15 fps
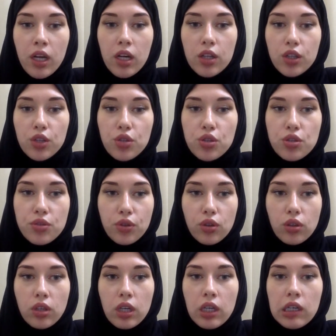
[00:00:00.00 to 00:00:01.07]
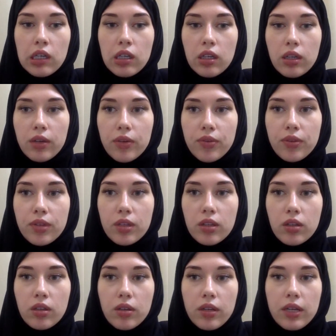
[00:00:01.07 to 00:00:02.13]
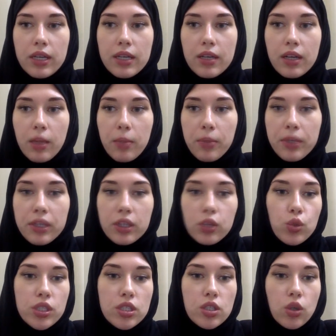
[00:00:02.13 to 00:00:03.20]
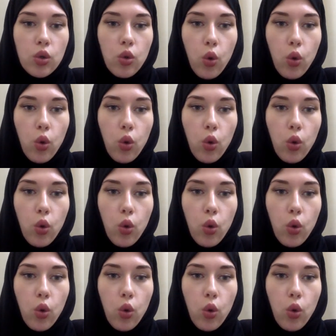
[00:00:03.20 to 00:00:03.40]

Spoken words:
useful. Comparing with the